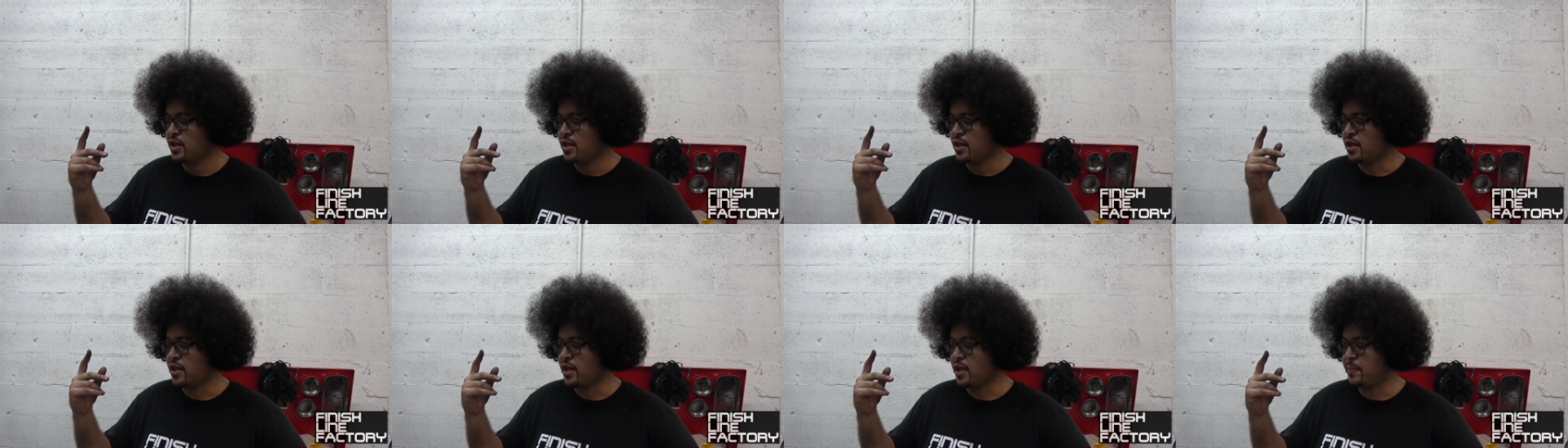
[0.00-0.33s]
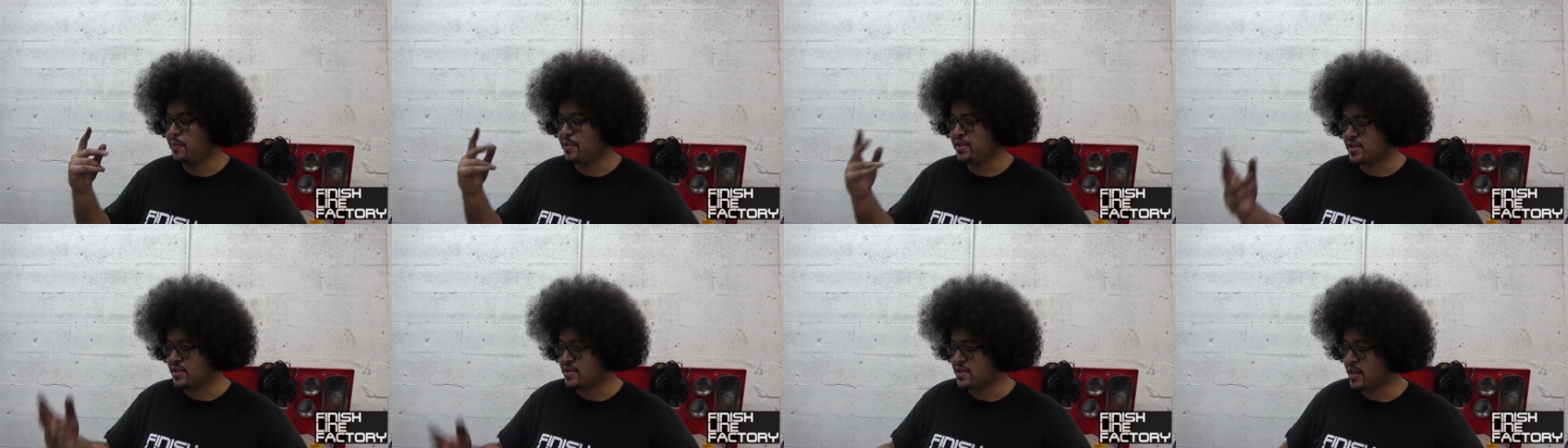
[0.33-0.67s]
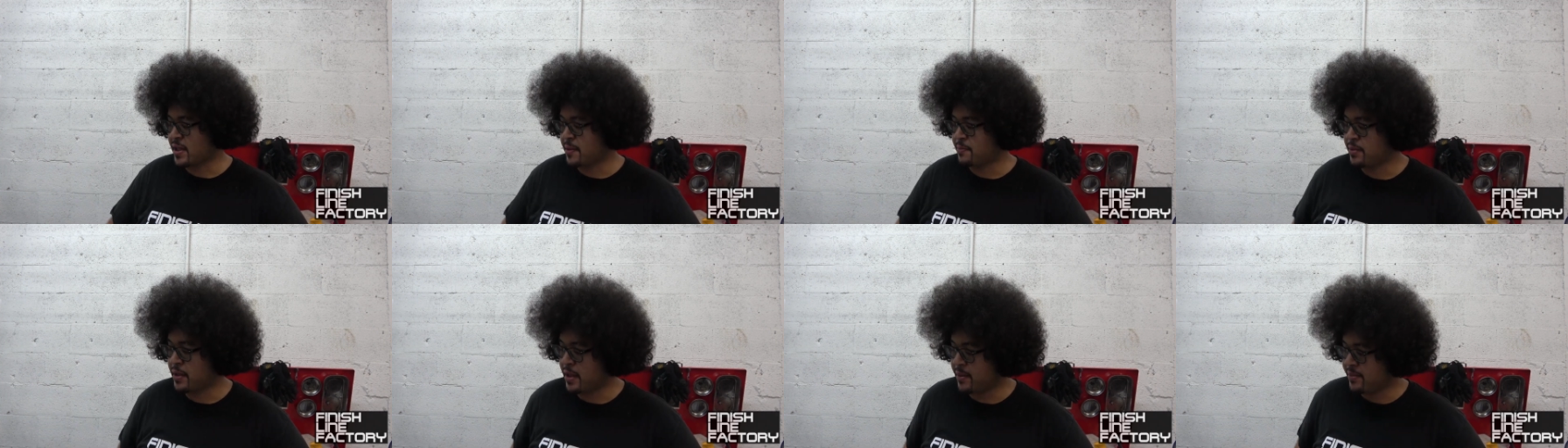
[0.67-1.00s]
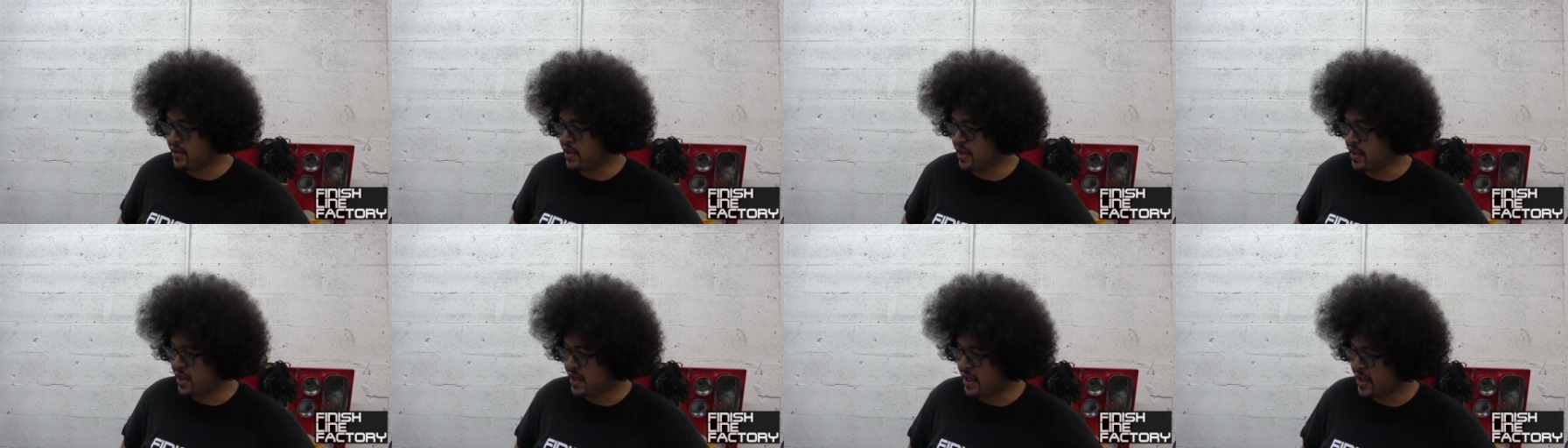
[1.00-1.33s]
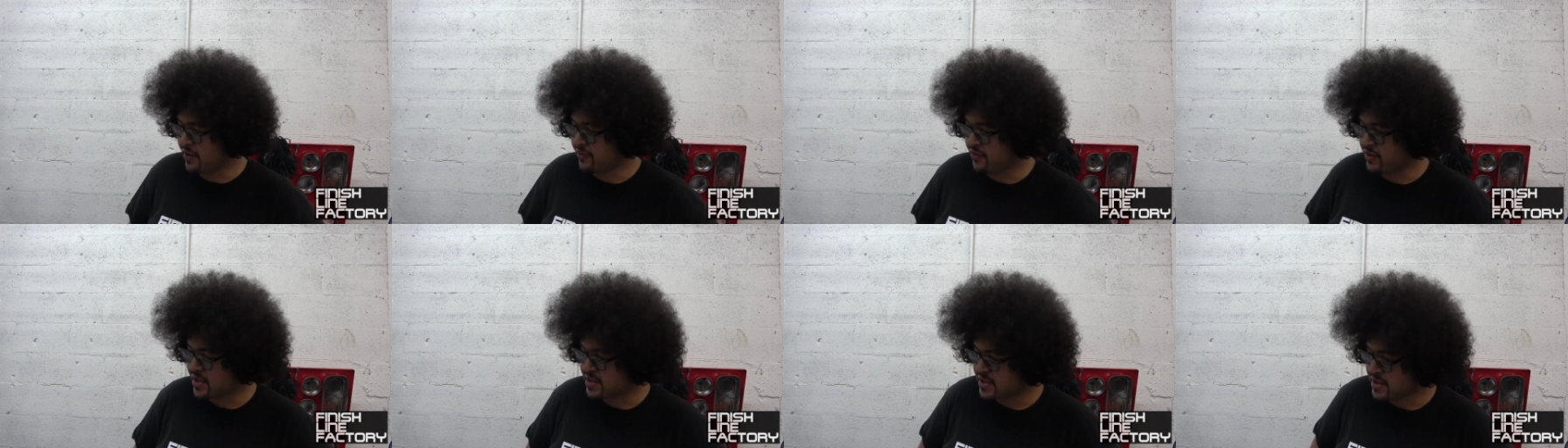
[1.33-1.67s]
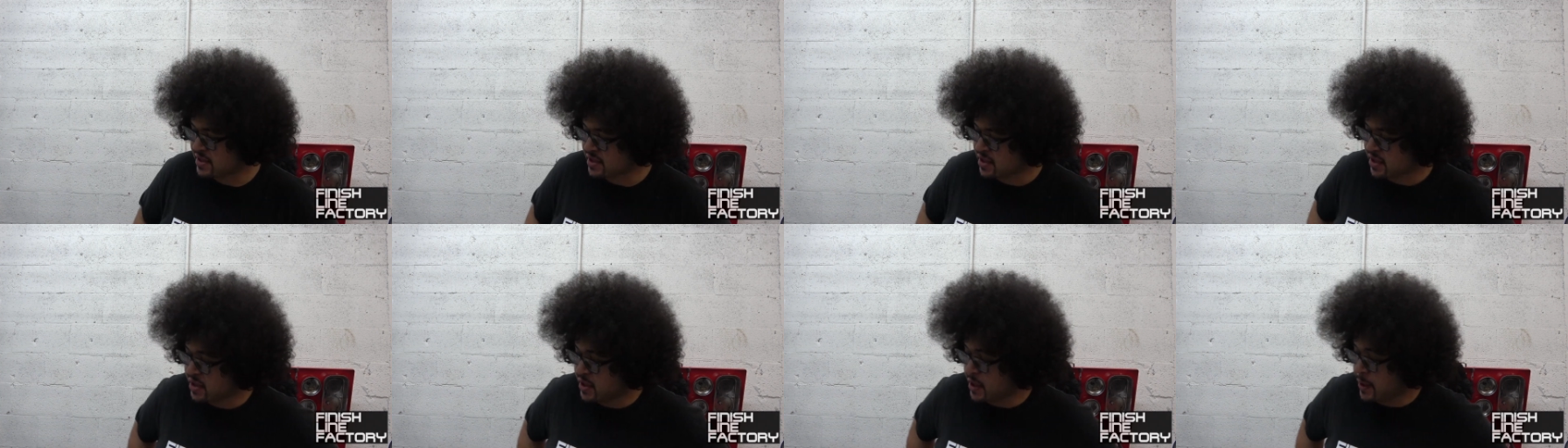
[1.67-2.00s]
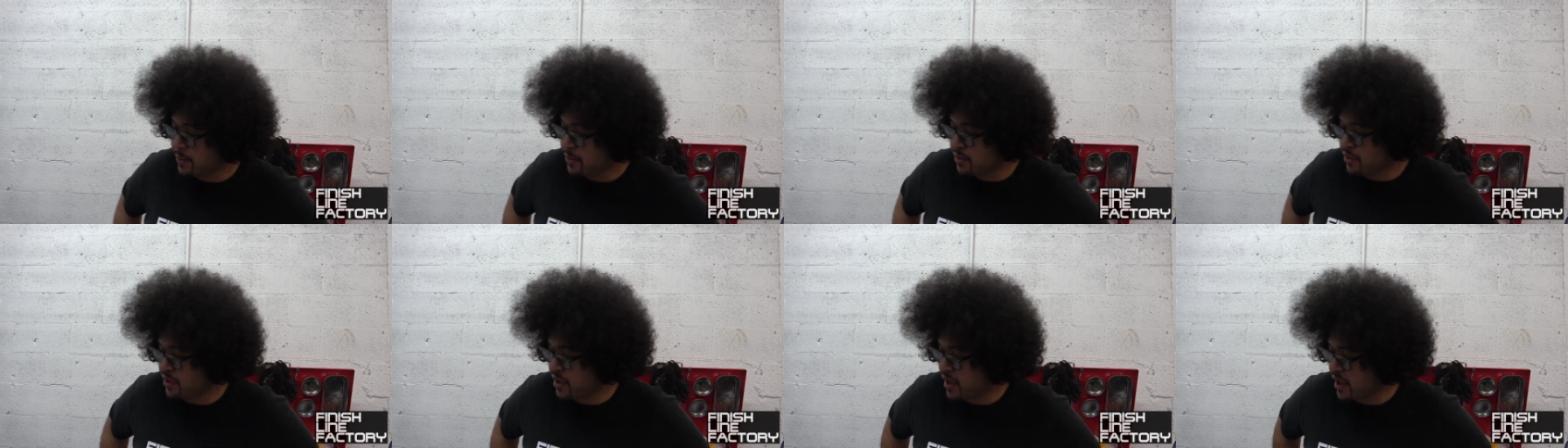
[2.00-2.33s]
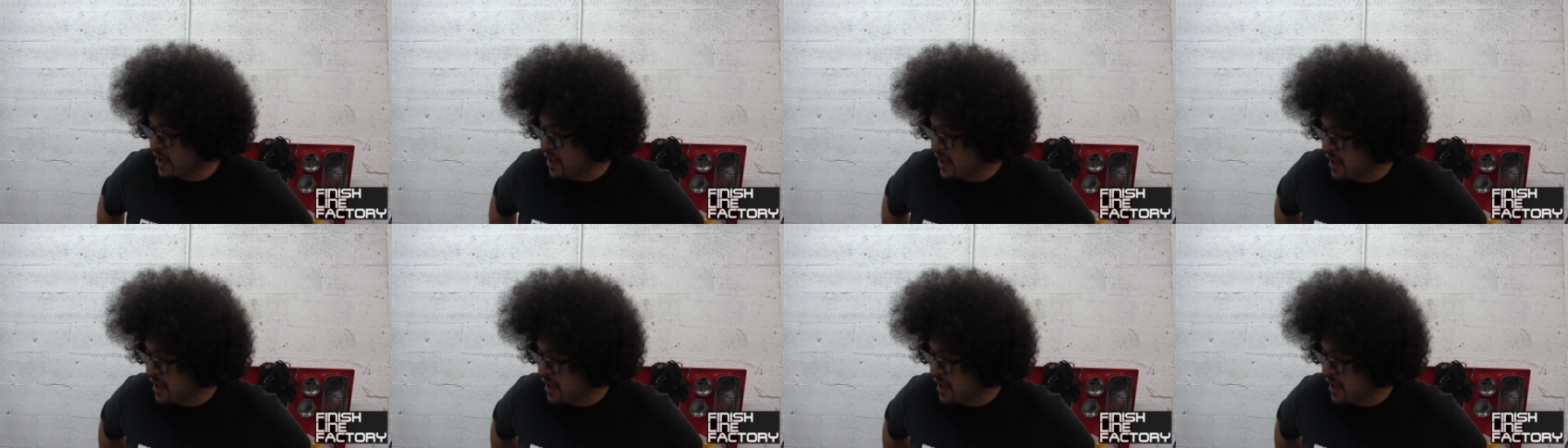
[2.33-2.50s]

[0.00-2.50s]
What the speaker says: But the second problem that I have is that the coupler that I